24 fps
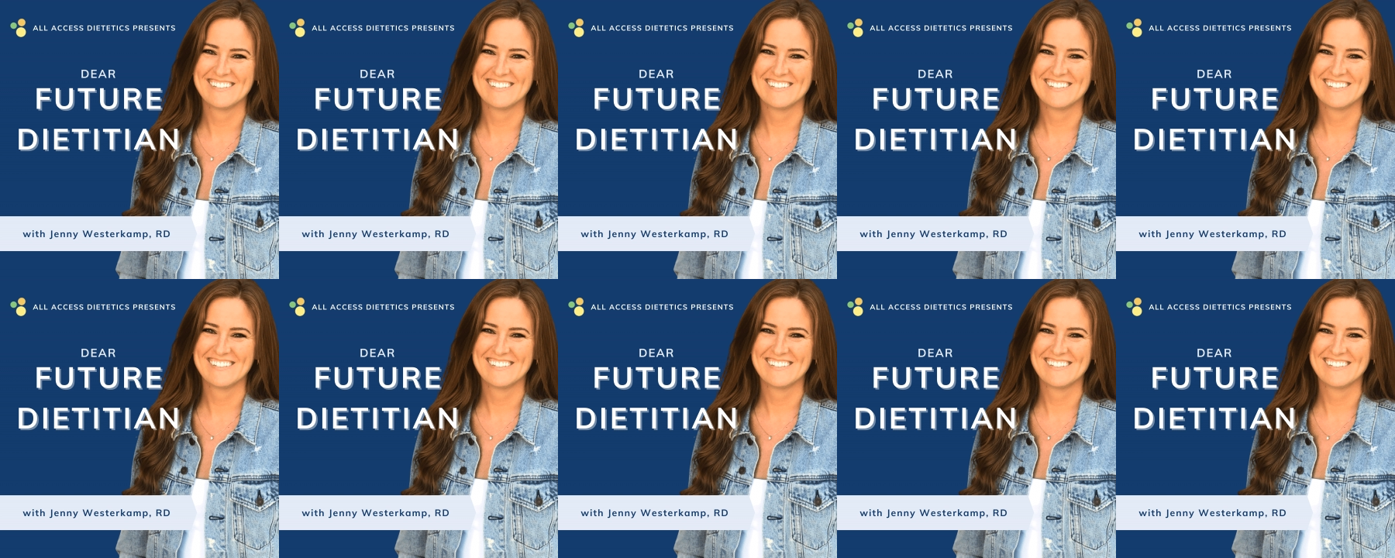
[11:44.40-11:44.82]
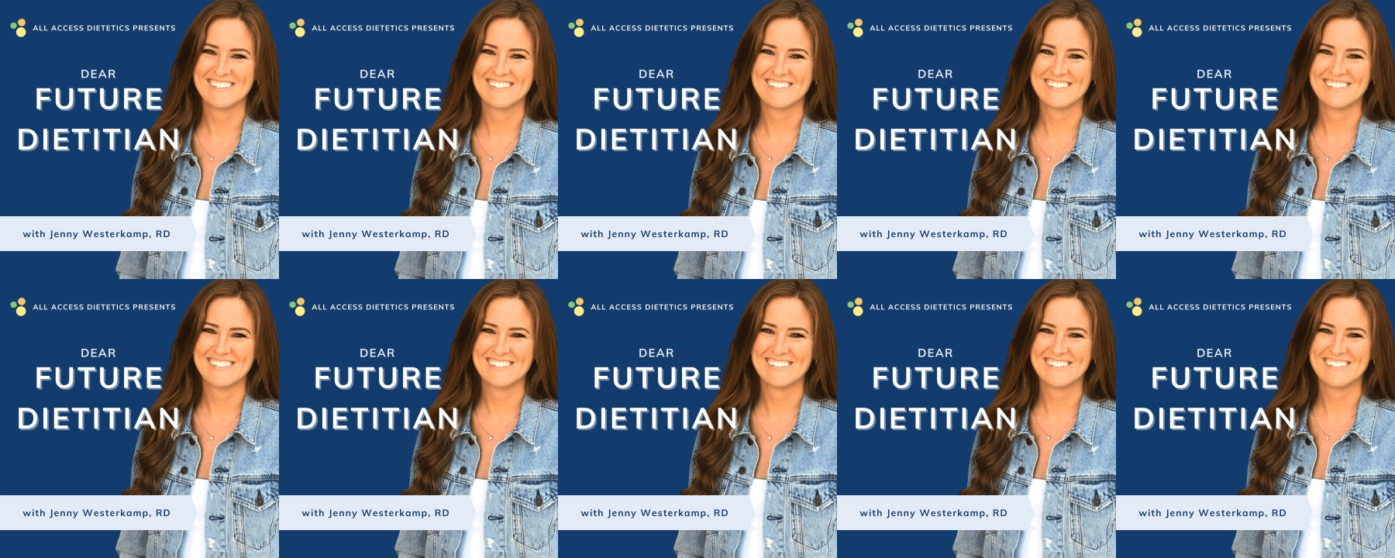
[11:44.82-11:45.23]

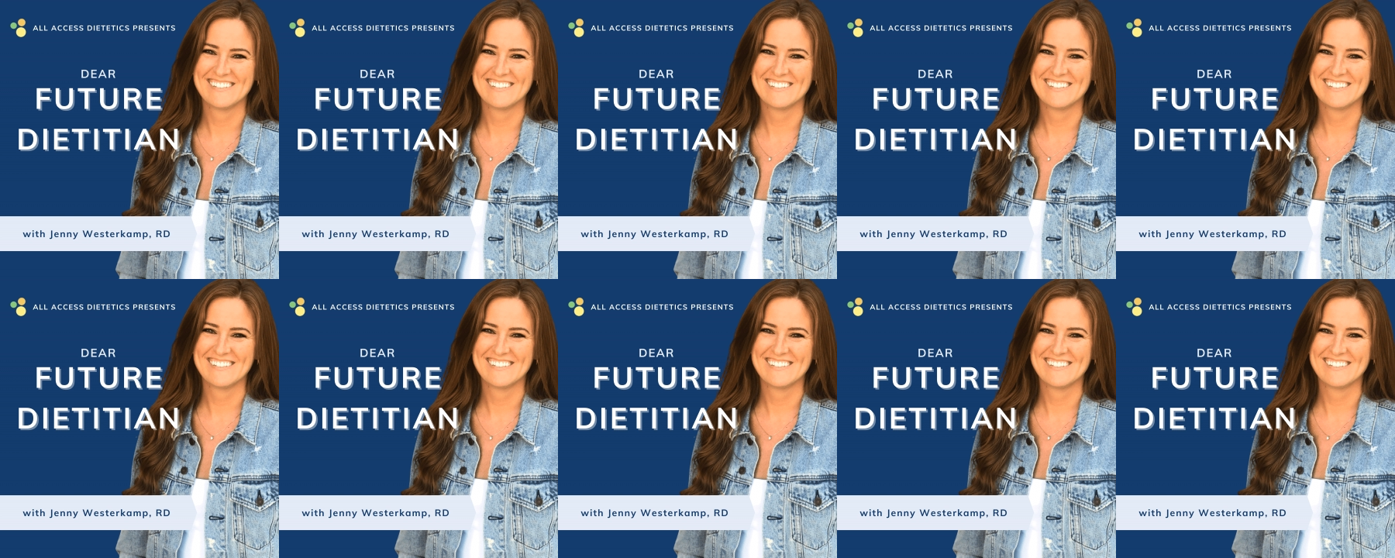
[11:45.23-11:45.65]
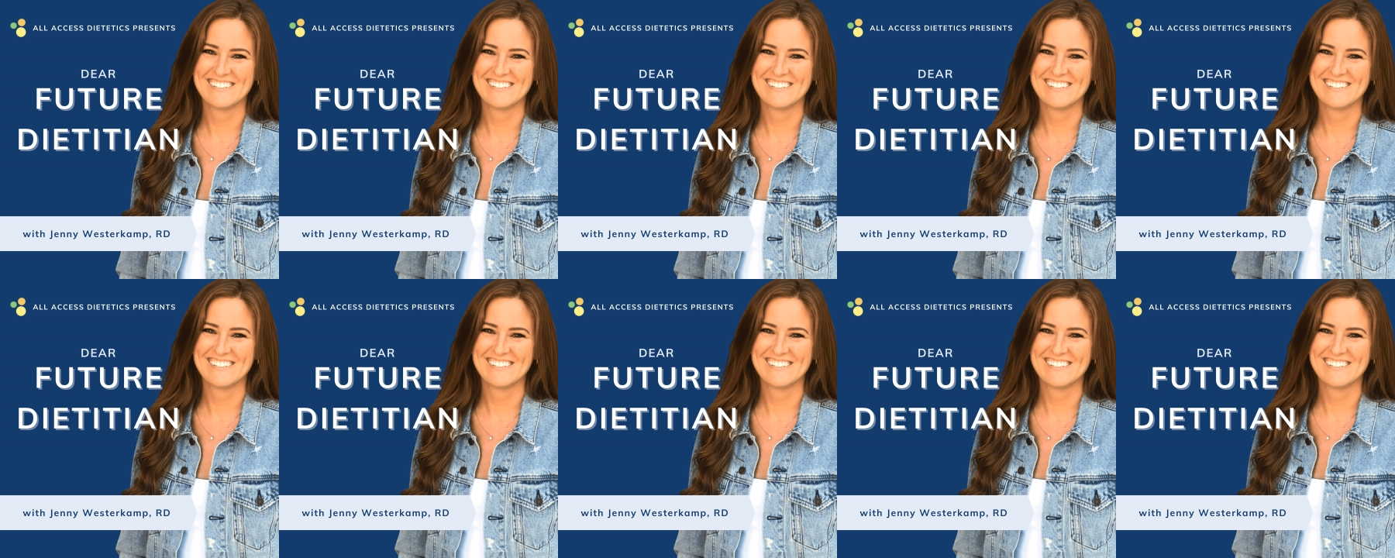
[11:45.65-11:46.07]

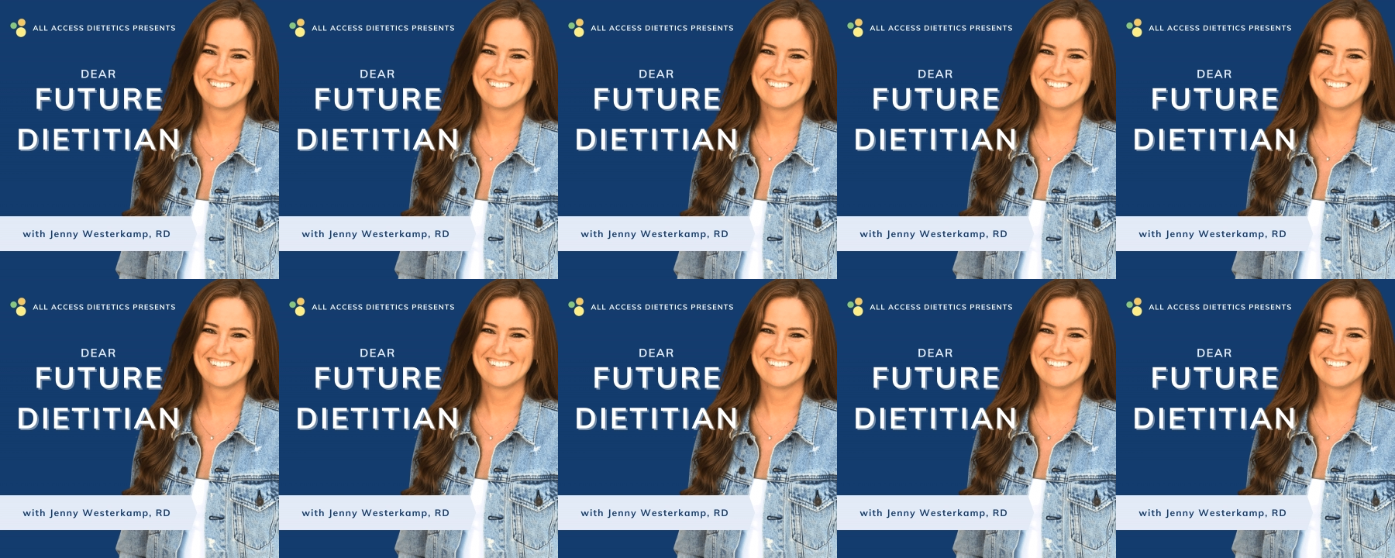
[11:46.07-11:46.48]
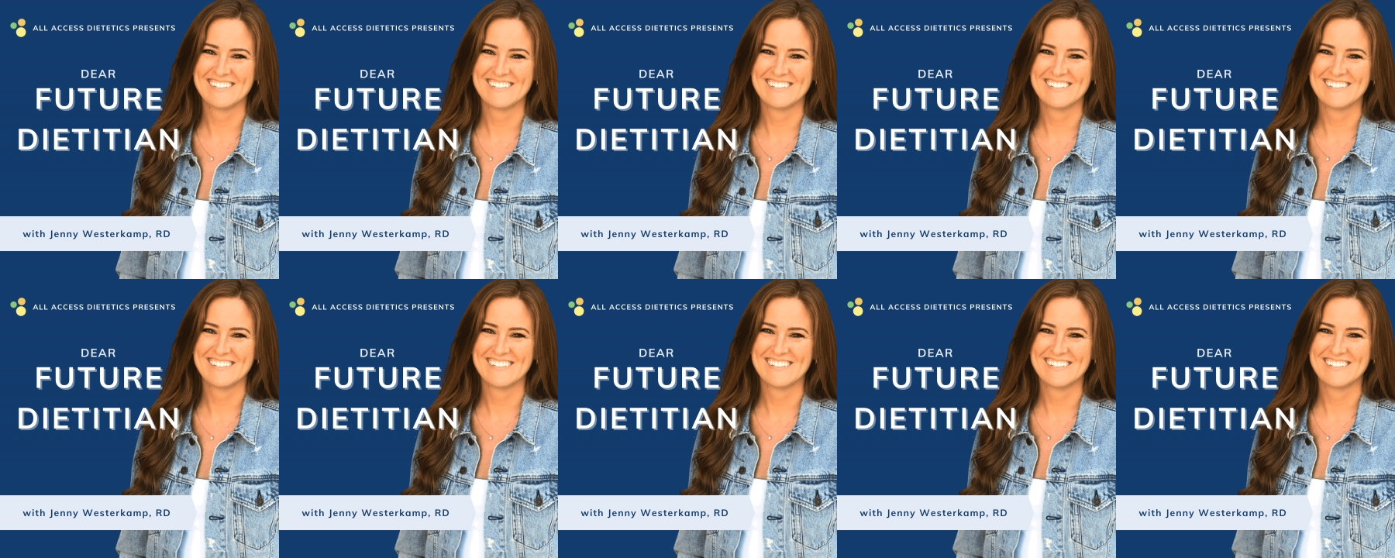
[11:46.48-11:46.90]

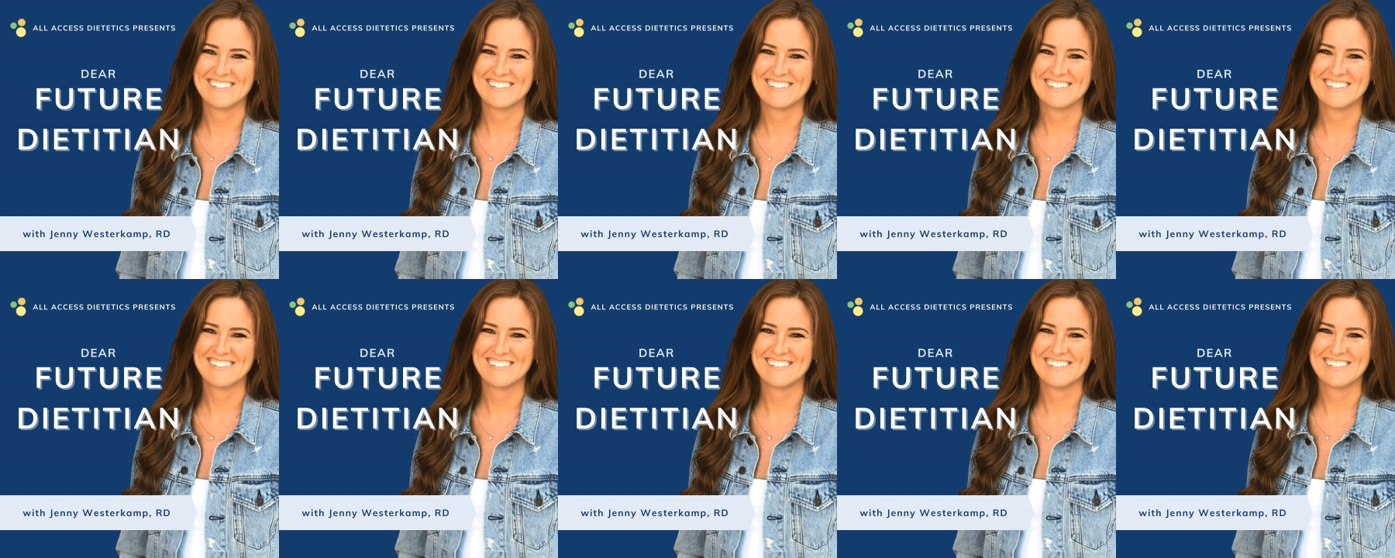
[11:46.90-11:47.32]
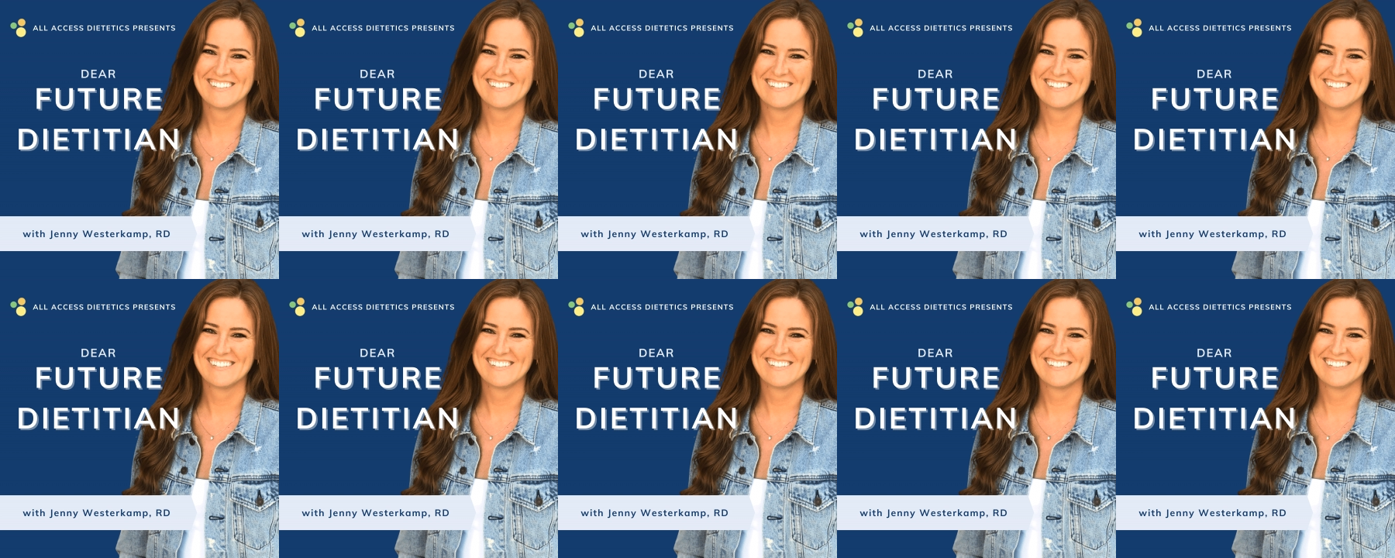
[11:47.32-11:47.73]

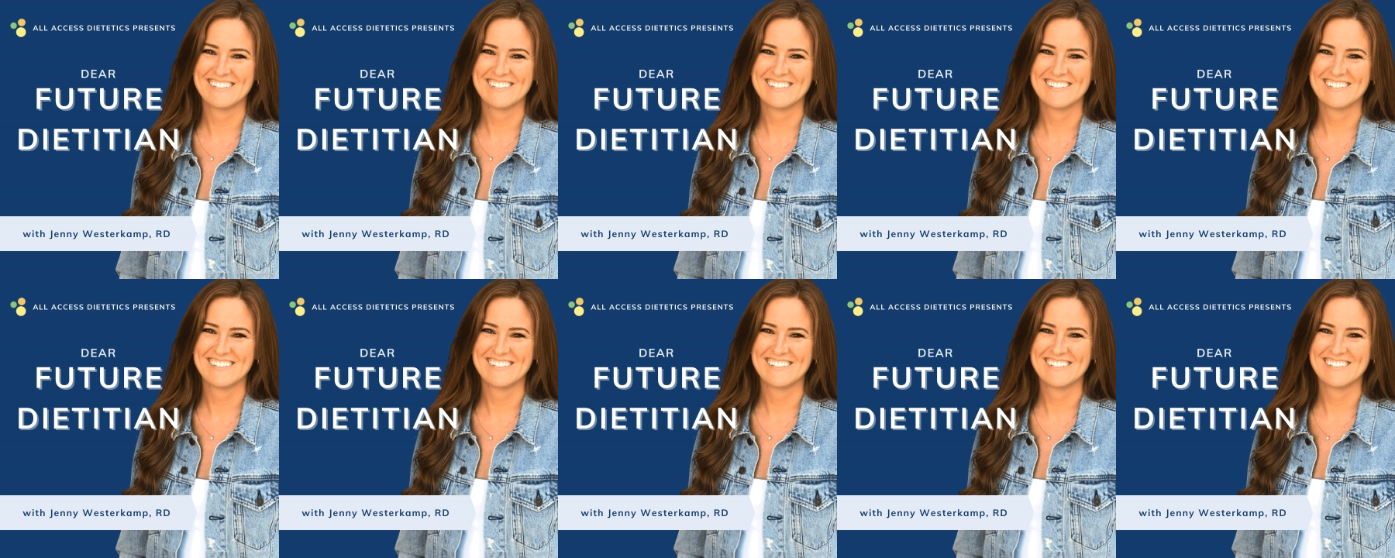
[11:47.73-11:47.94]
This is a still picture; no speech is visible.